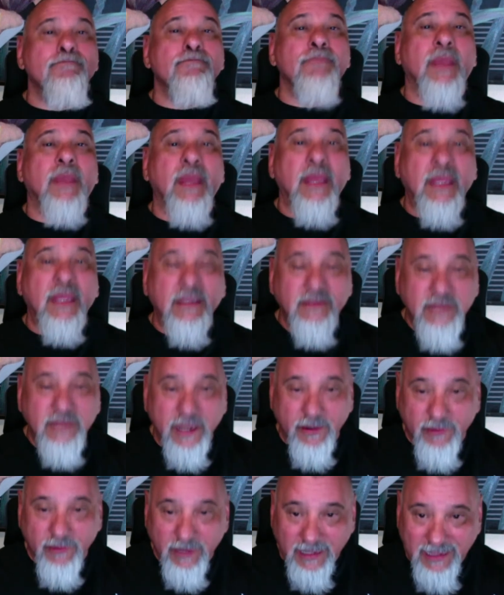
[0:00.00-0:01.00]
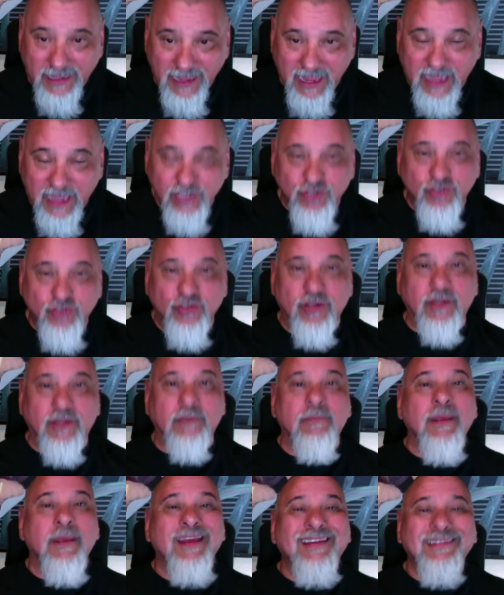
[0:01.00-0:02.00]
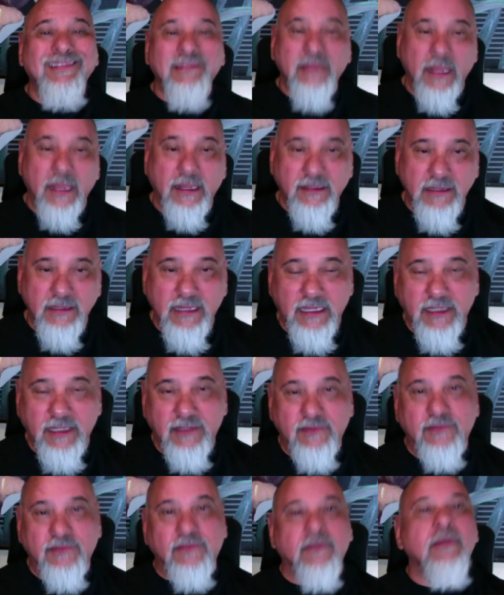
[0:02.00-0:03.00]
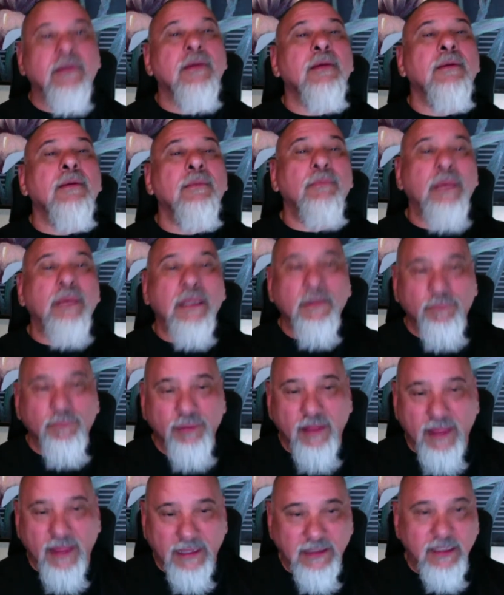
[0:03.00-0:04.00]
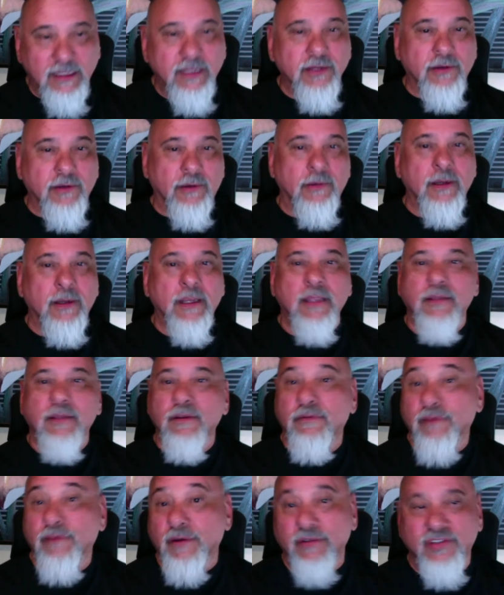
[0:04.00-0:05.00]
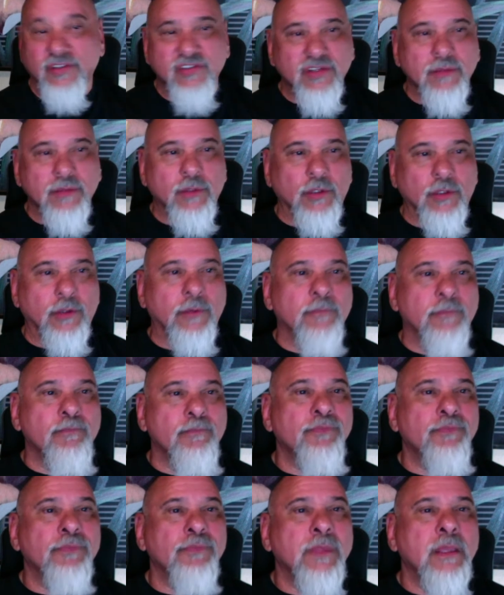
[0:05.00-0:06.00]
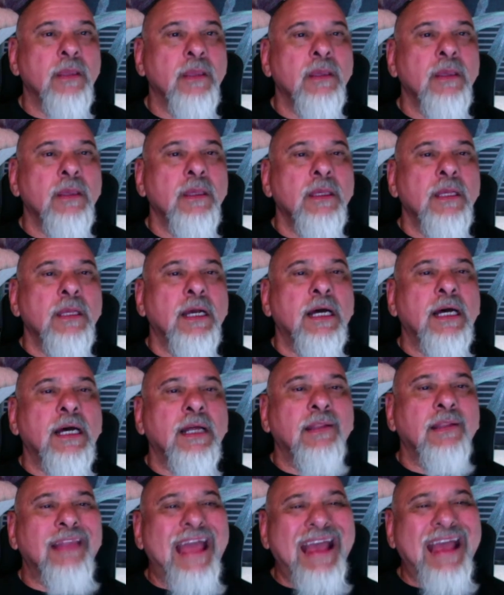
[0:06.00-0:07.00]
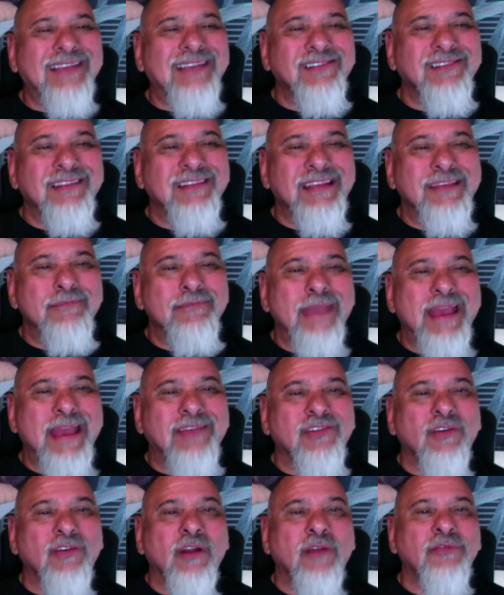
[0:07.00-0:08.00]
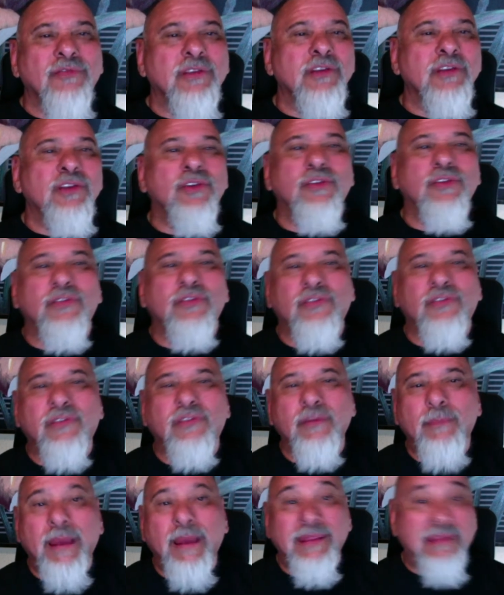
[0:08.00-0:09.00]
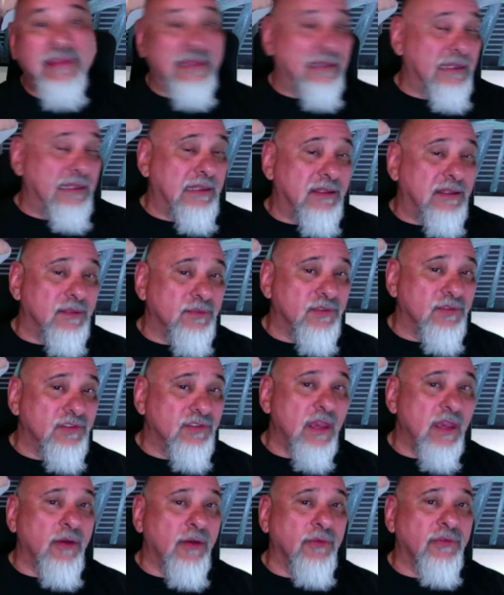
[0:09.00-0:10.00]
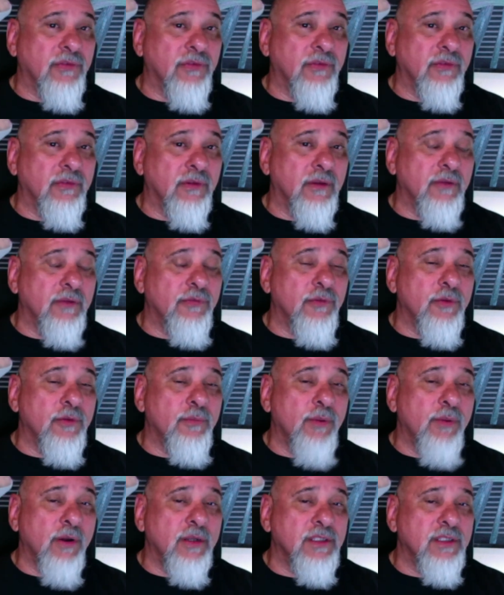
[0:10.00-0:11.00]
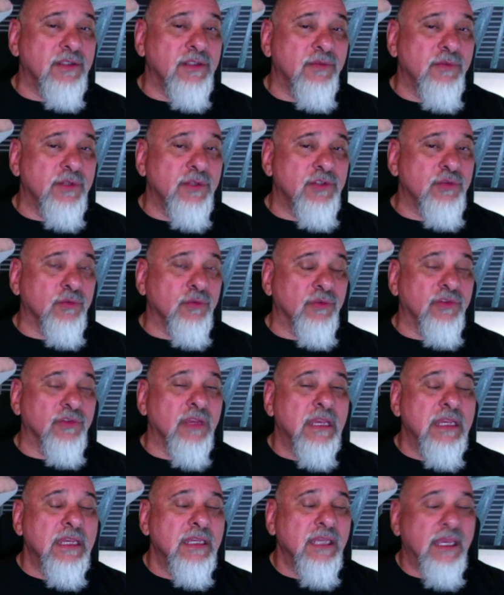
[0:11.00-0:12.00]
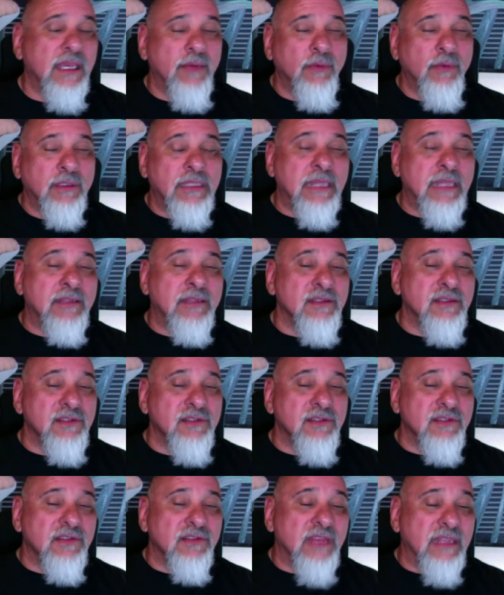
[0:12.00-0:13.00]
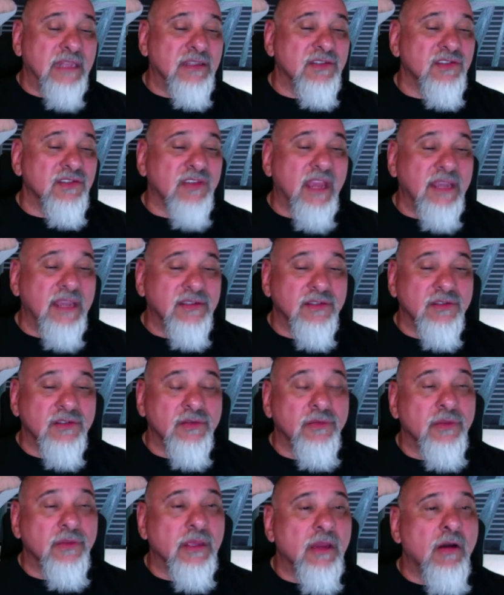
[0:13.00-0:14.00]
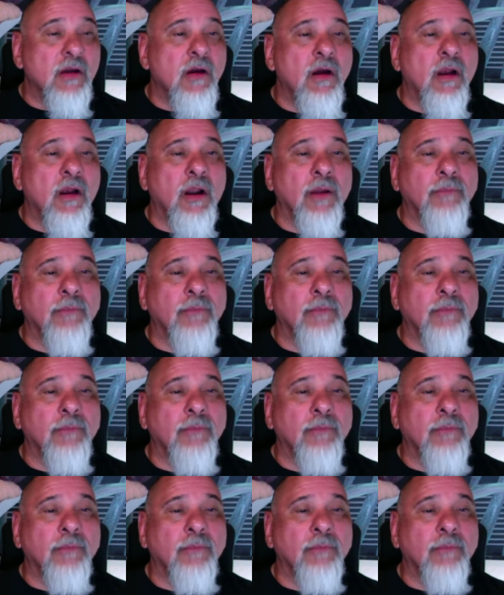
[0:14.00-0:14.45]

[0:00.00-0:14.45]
interrogation techniques being applied here. They're very similar. Lastly, masks are often used by the elite themselves for their parties and rituals. And what that does is that disguises who they are.